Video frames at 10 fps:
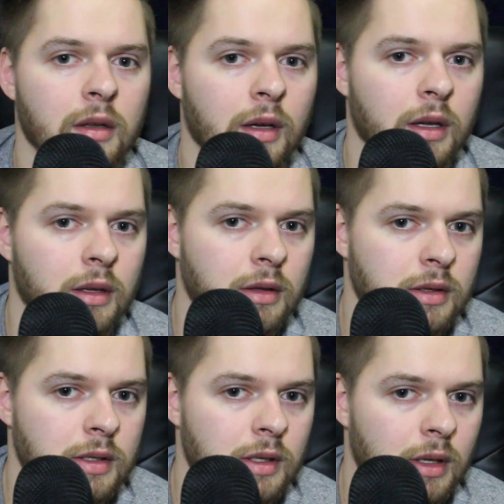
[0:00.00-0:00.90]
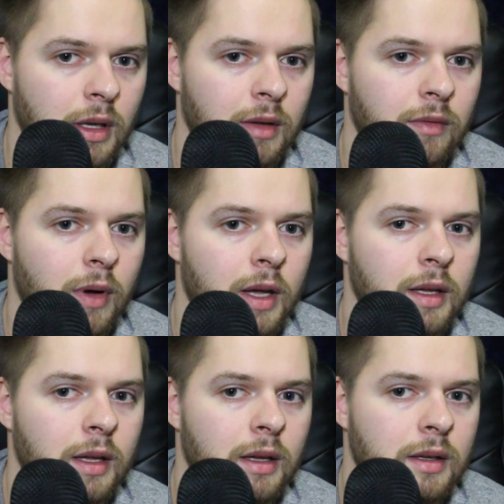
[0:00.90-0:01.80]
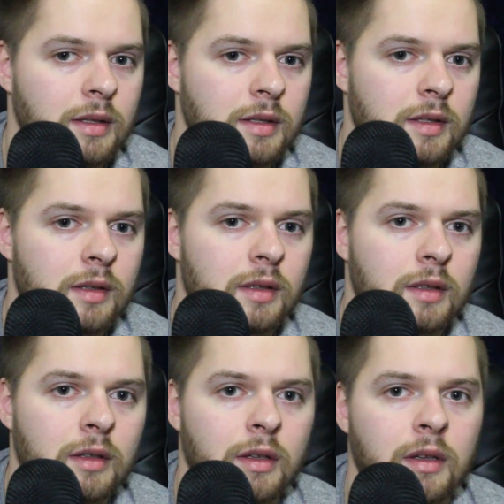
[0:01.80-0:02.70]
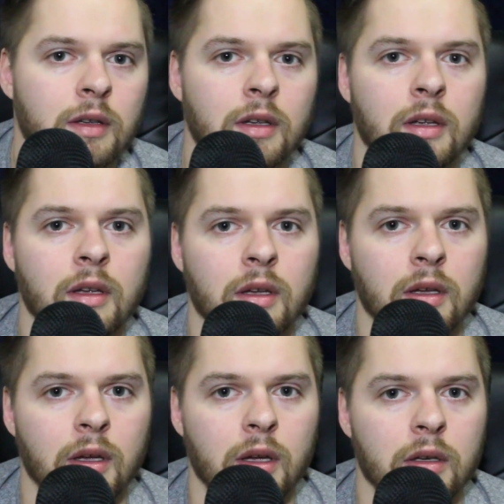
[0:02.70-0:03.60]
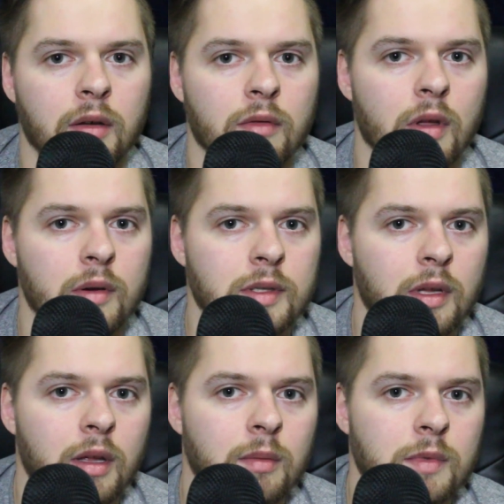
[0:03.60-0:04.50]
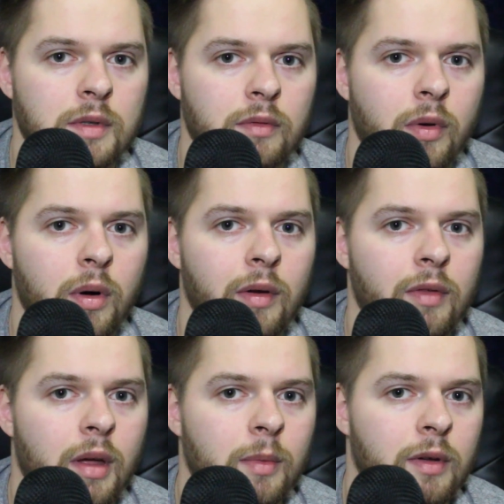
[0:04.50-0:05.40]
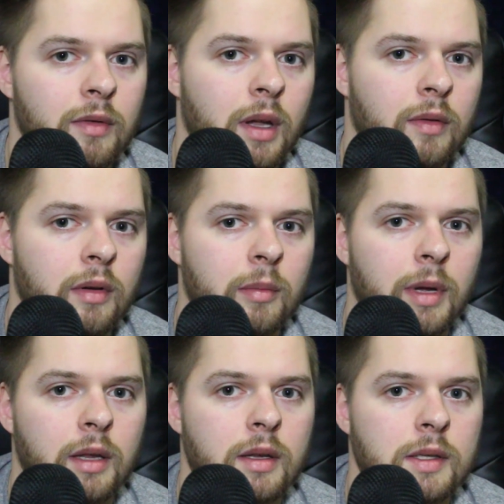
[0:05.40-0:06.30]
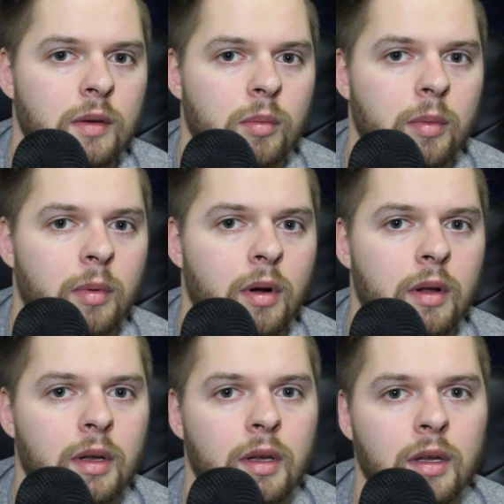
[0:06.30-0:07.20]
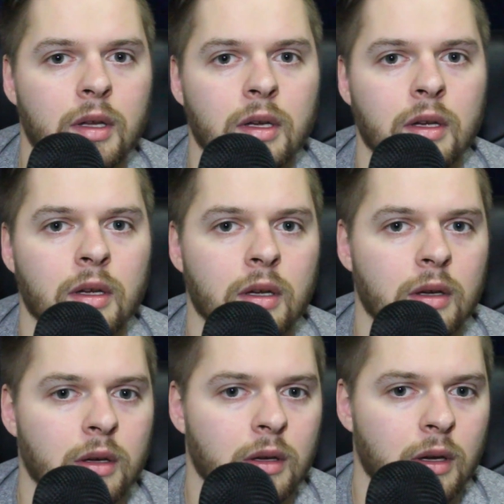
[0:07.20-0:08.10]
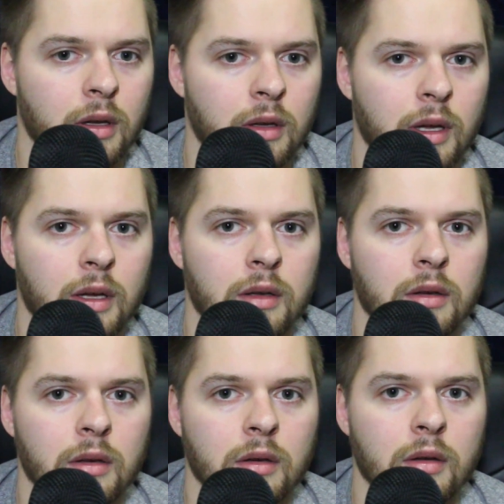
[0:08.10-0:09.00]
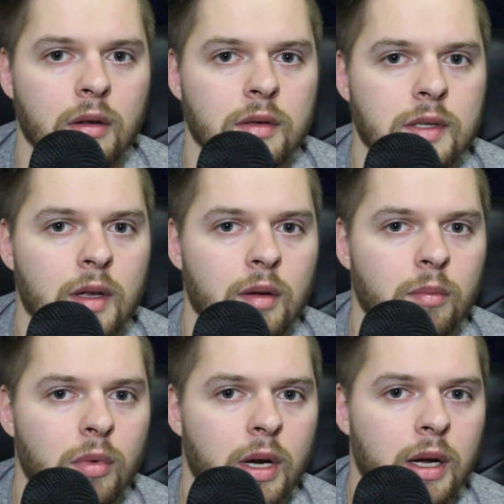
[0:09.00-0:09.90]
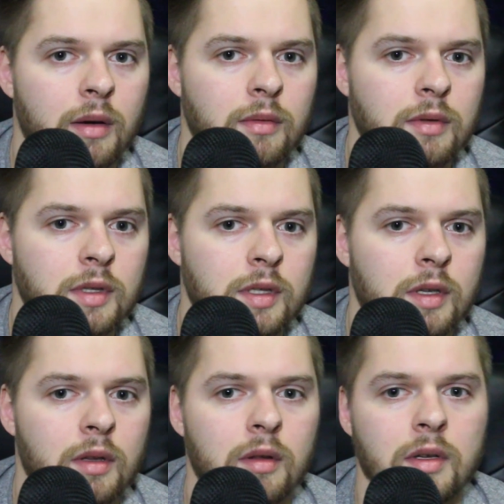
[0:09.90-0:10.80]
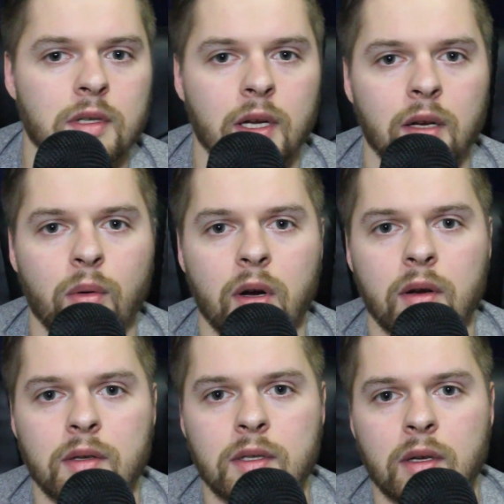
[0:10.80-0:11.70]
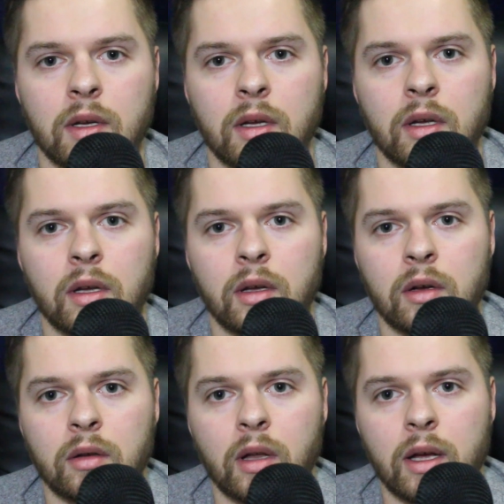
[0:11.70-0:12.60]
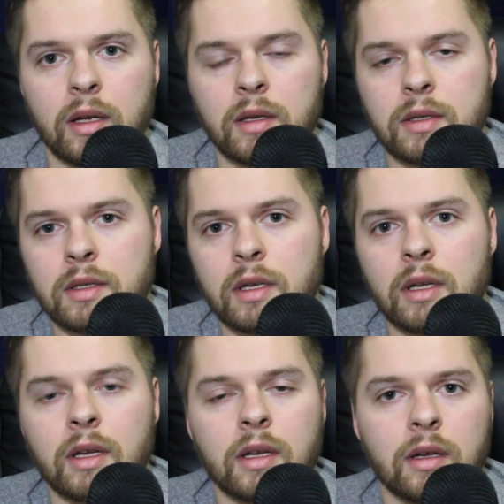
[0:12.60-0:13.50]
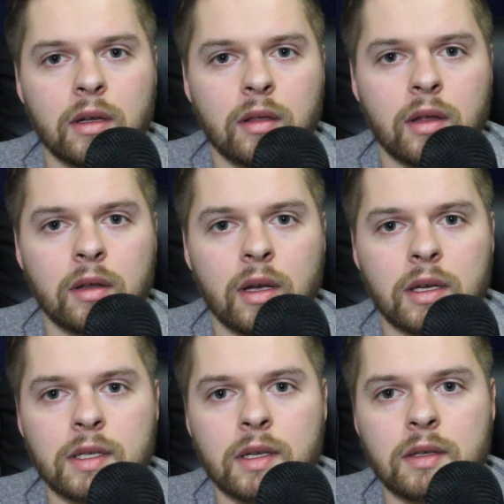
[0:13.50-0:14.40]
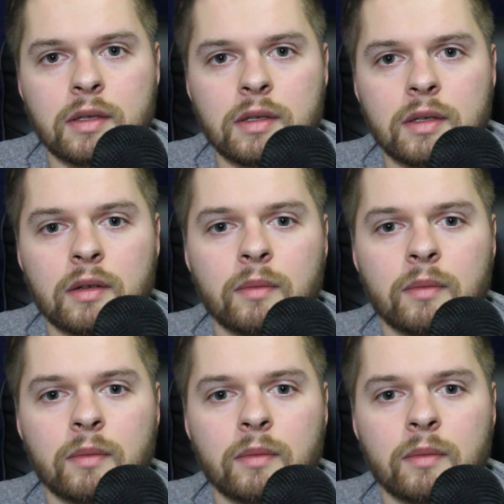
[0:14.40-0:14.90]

Titans, and Vikings. And of those teams, 4 of them have never made the Super Bowl, and that includes the Browns, the Jaguars, Lions, and the Texans.